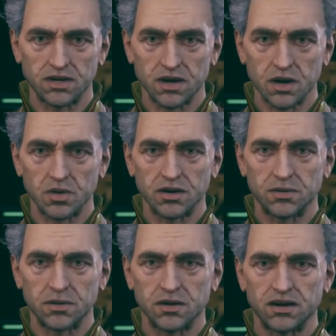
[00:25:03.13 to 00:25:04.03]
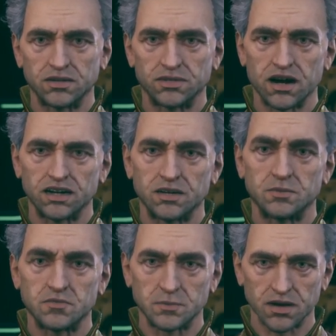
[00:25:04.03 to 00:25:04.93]
Regardless, It's quite
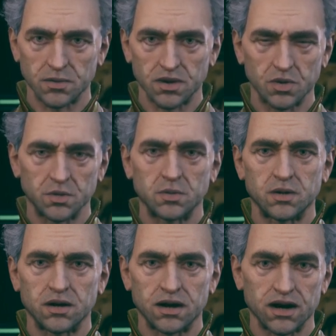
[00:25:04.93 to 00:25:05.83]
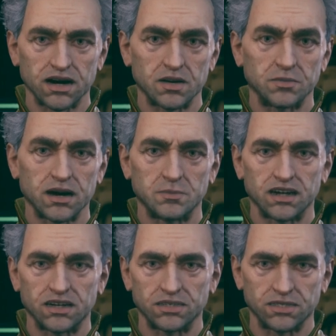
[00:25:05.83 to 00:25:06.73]
comfortable in here, you know. I have my
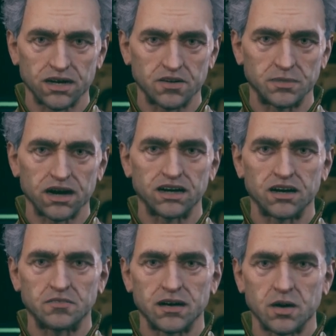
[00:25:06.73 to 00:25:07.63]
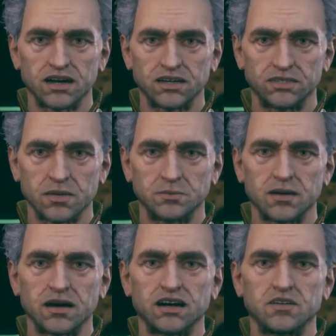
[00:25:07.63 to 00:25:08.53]
beans, have my caffeinoids,
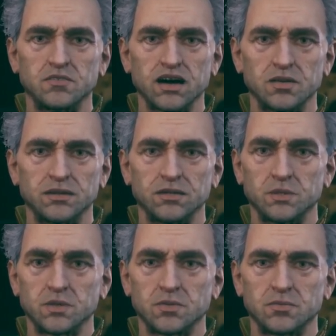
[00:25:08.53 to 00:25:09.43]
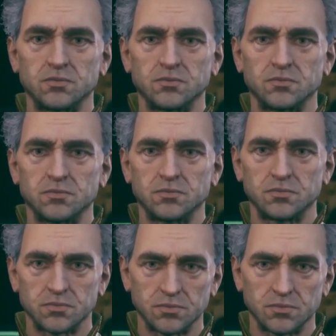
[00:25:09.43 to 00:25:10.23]
plenty of toilet paper. Huh.